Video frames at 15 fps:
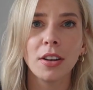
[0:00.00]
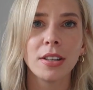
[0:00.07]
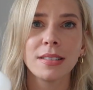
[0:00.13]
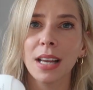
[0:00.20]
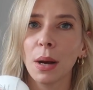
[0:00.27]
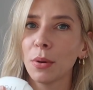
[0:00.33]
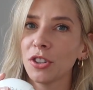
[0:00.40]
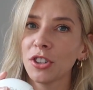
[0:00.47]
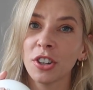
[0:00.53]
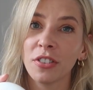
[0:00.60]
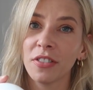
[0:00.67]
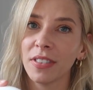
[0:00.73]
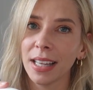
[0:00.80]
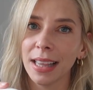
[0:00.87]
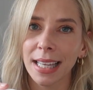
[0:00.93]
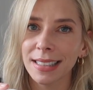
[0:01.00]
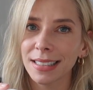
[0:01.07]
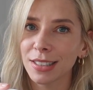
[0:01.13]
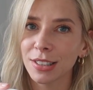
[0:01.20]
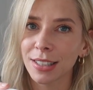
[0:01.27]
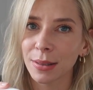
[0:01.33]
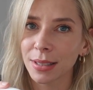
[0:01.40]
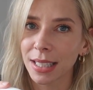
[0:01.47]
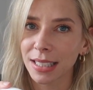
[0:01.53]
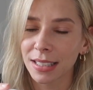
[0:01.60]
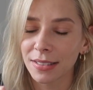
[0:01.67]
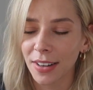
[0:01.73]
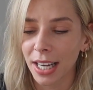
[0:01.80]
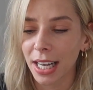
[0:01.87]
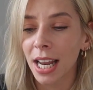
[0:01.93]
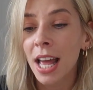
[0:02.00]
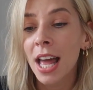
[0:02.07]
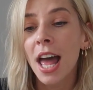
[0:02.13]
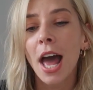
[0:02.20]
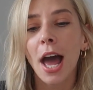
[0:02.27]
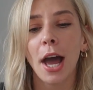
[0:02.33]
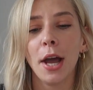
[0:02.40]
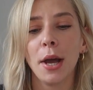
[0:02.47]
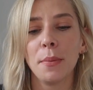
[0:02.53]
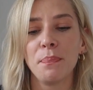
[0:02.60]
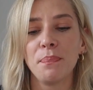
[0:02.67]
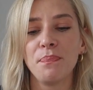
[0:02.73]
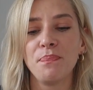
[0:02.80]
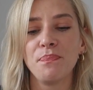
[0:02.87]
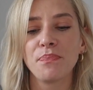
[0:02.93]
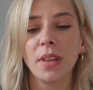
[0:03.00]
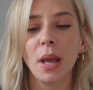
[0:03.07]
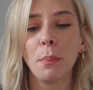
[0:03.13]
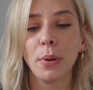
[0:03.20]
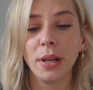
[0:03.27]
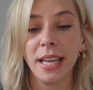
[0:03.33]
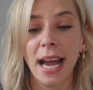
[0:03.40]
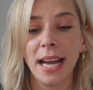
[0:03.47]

Honestly, I wish you could feel it because it's so satisfying. But